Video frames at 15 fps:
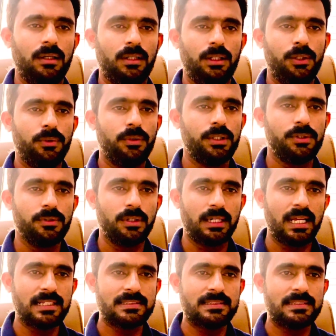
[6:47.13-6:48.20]
during your
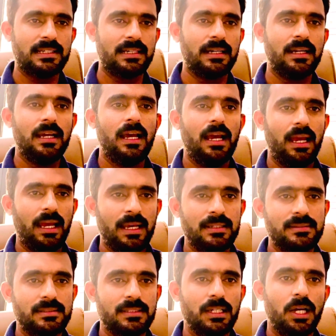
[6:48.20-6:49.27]
tax year
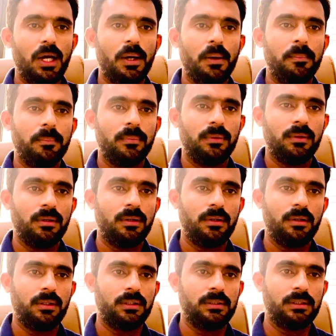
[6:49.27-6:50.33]
is
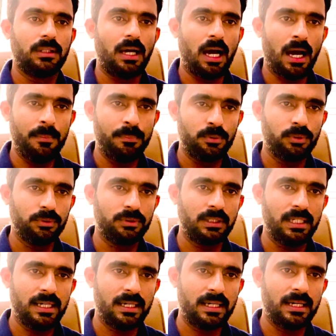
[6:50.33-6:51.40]
up to
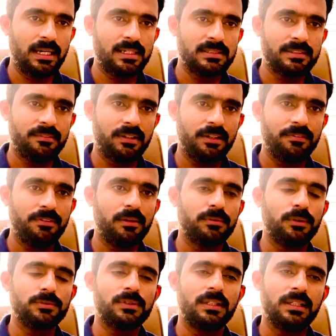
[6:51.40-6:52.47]

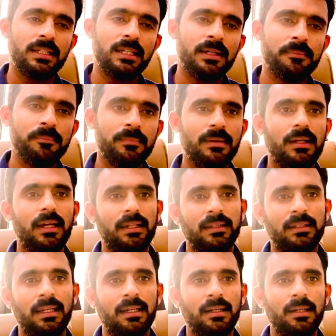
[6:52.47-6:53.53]
375,000 dirham,
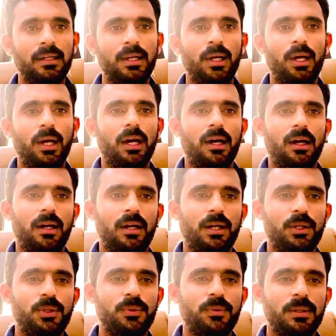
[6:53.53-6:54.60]
then
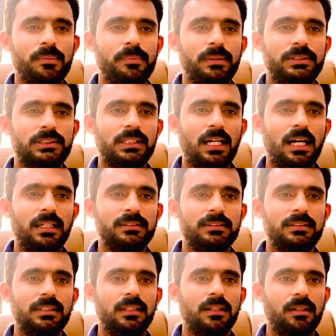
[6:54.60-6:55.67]
you will be
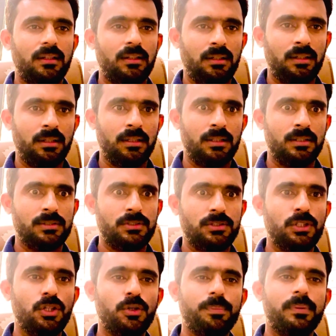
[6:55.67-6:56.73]
charged
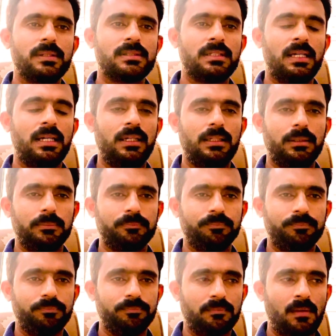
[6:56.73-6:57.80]
0%
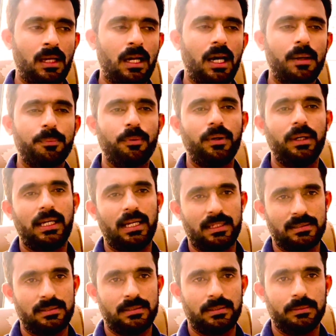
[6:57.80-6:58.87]
corporate
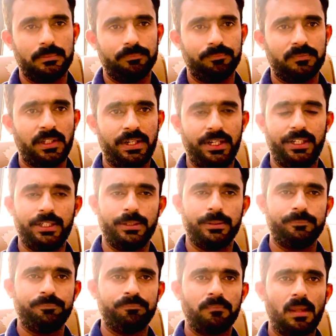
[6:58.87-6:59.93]
tax rate.
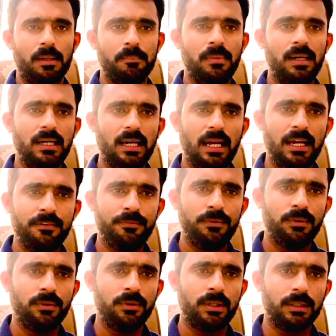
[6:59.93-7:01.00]
But if
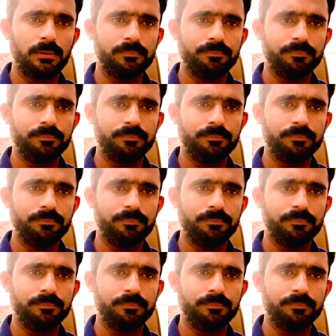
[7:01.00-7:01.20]
your